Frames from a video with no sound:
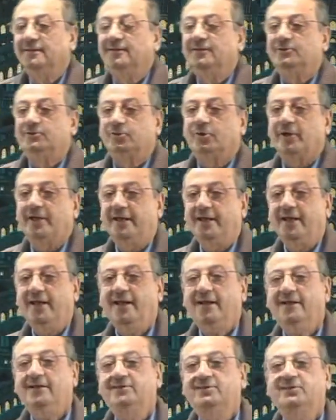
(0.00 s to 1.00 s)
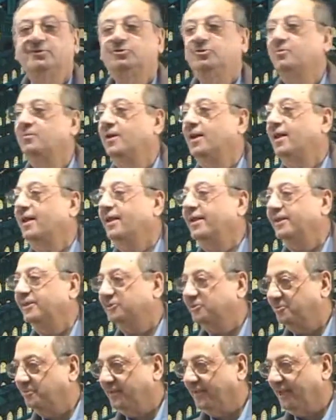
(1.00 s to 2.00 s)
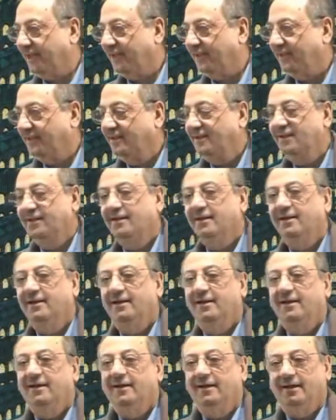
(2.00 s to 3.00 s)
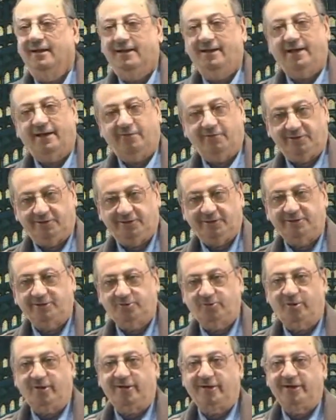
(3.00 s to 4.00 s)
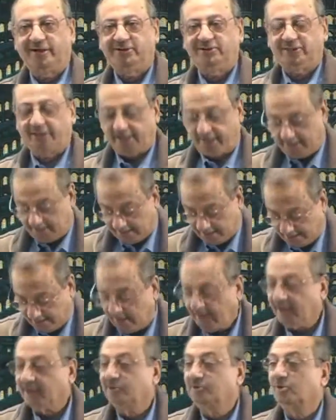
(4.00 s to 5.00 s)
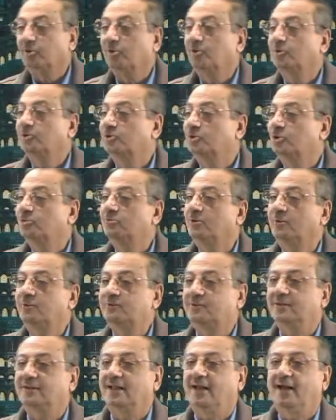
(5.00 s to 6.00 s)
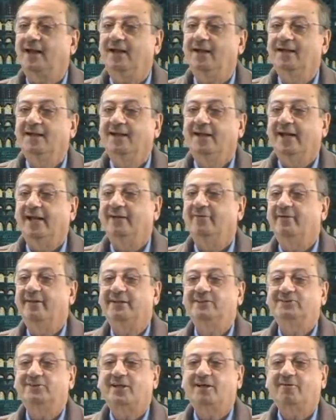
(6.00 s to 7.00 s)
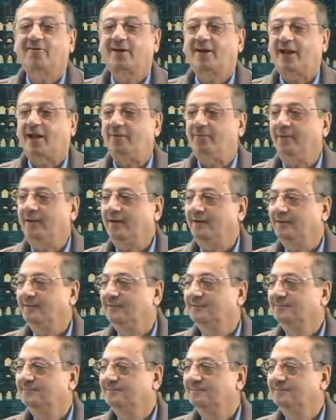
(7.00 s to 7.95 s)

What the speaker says: So here is the jumla ismiya. I will just quickly say al-julusu mubtada. And where is our khabar?